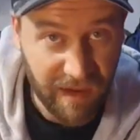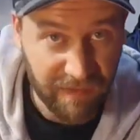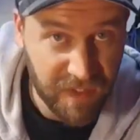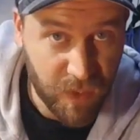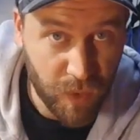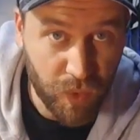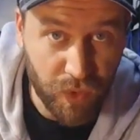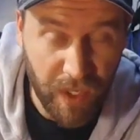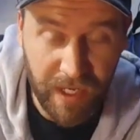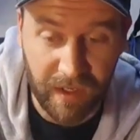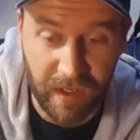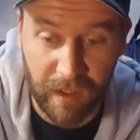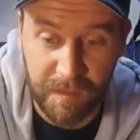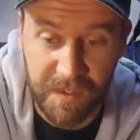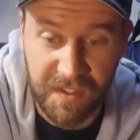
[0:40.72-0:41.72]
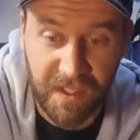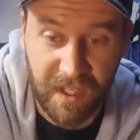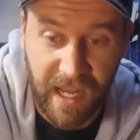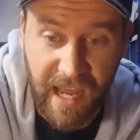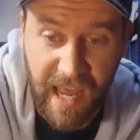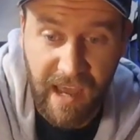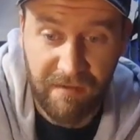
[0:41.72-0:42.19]
going to have two crank arms. It's
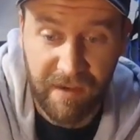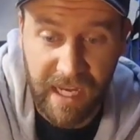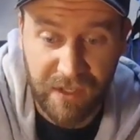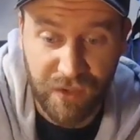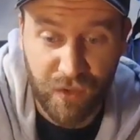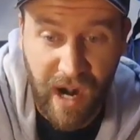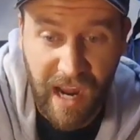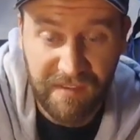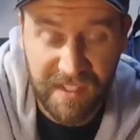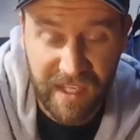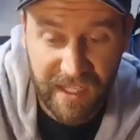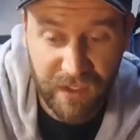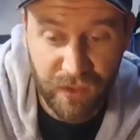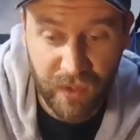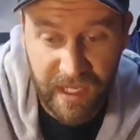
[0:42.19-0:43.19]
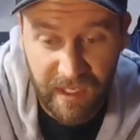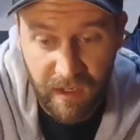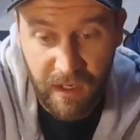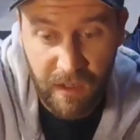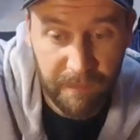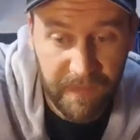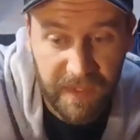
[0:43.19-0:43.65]
going to have a drive side crank
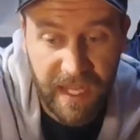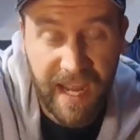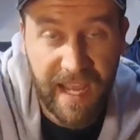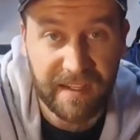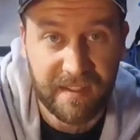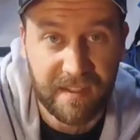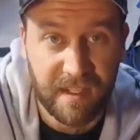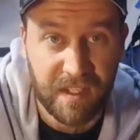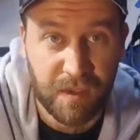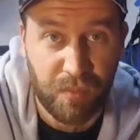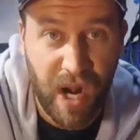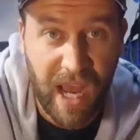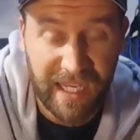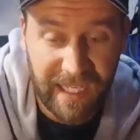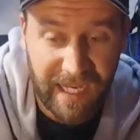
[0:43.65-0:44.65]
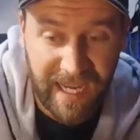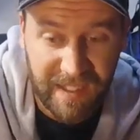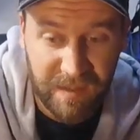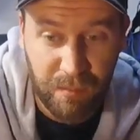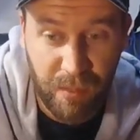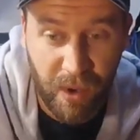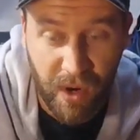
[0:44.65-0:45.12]
arm that has the sprocket as